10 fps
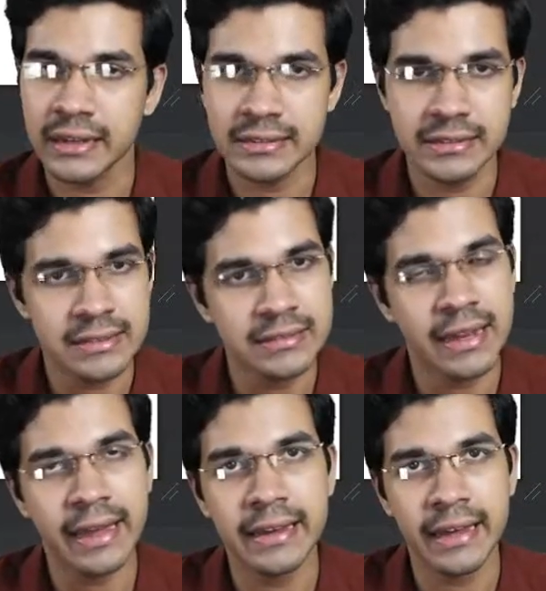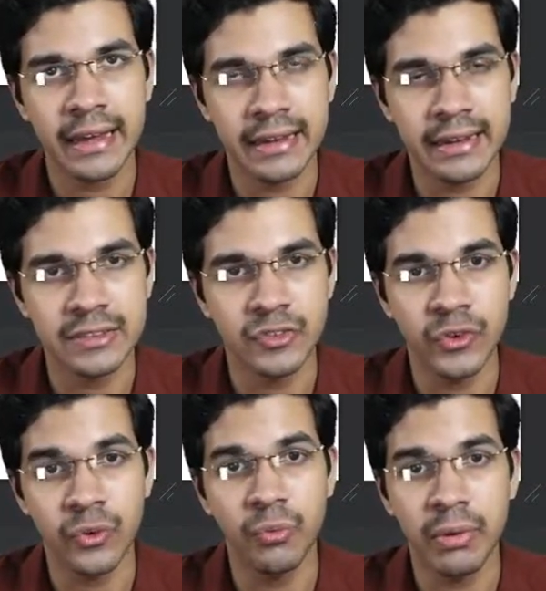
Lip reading: is just like a list view,